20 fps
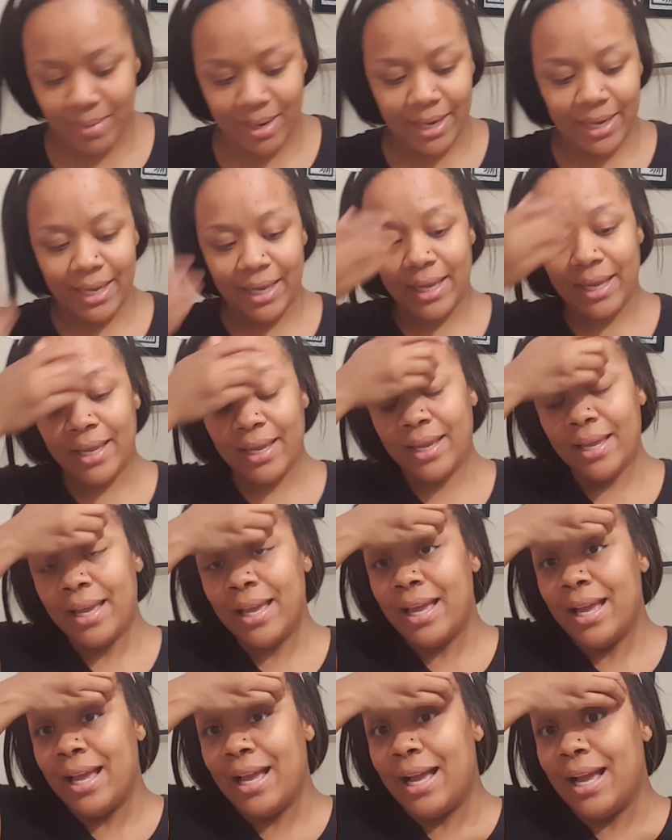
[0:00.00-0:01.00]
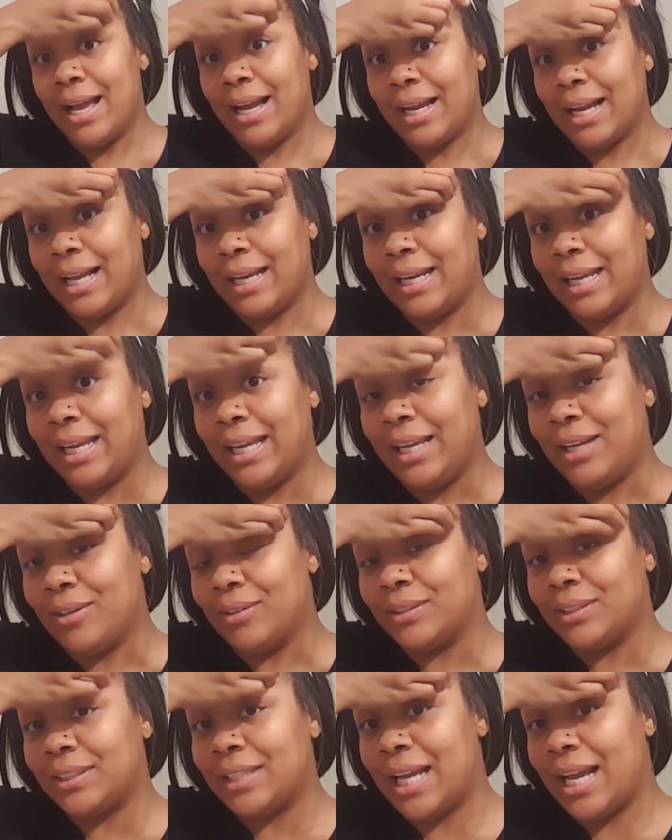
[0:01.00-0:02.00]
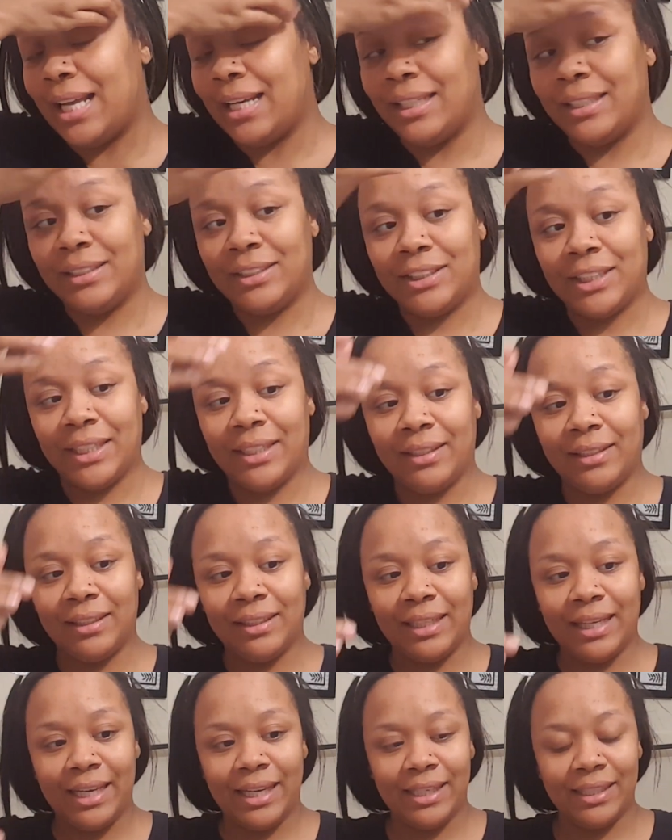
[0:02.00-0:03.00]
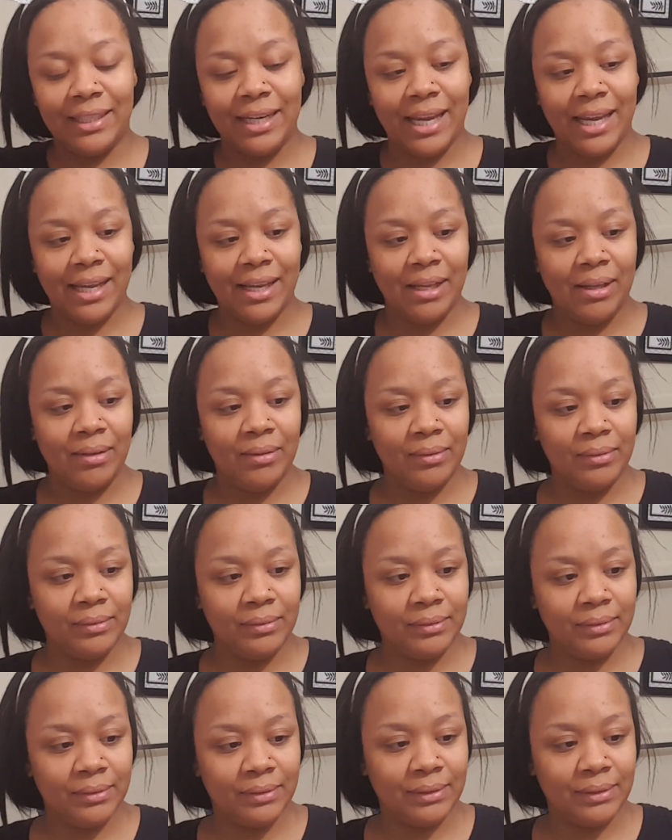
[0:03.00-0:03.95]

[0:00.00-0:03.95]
of my head. I got the Eco Styling Gel to lay it down.